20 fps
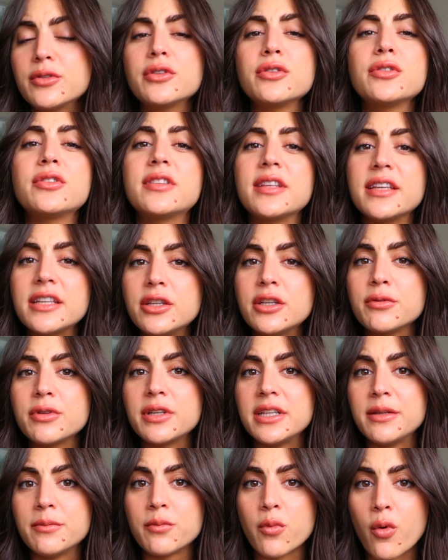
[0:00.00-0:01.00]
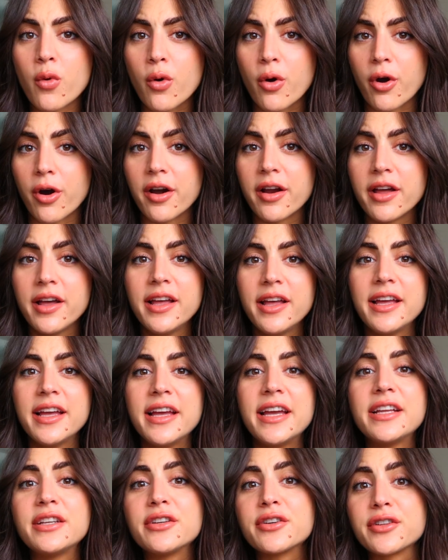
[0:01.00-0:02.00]
You think you would eat more
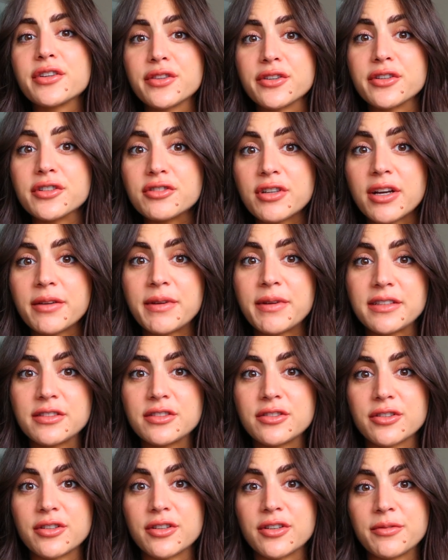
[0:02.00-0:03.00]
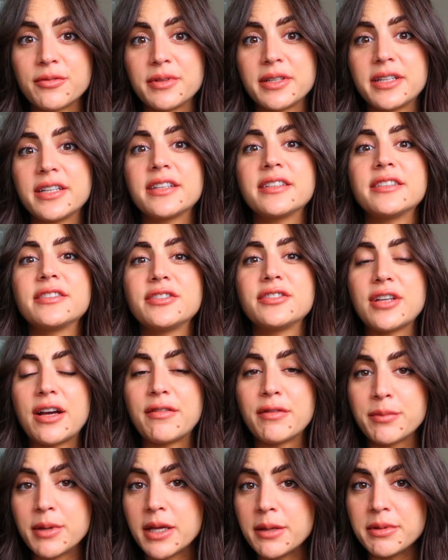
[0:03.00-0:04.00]
in your third trimester because you
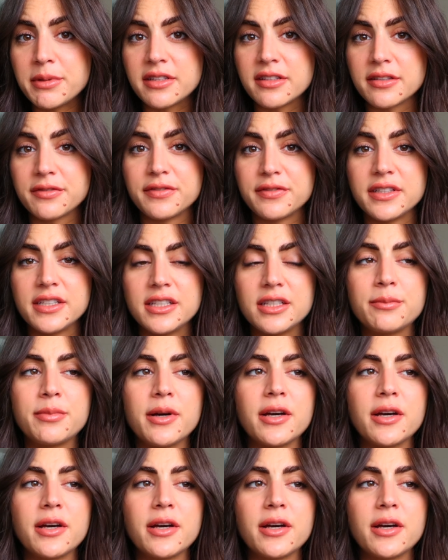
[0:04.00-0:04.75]
have a baby to feed,